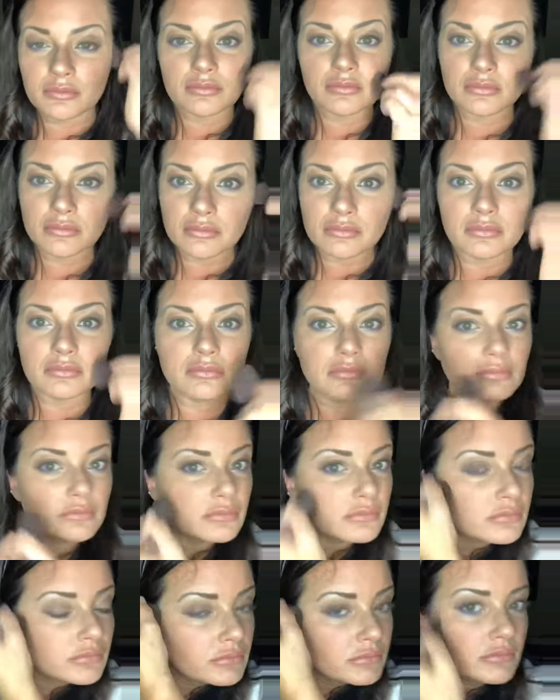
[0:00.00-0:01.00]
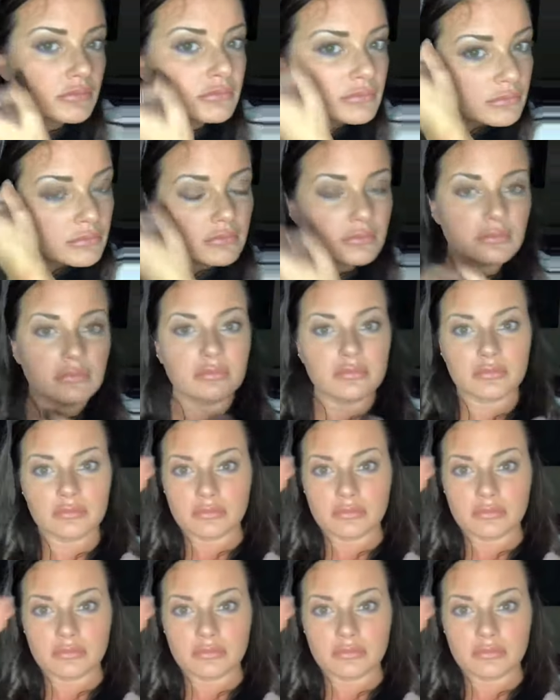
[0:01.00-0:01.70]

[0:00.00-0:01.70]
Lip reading: Nobody speaks.